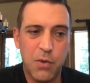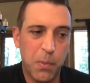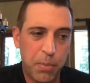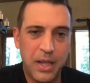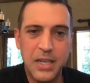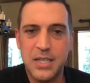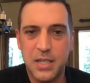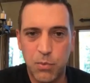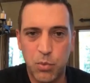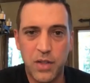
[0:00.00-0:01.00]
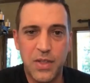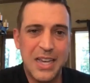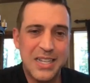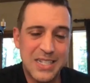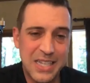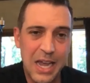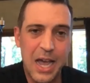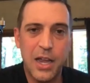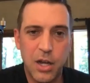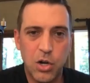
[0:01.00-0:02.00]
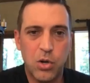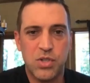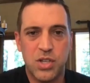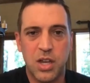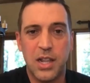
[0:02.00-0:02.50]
replace them with CIOs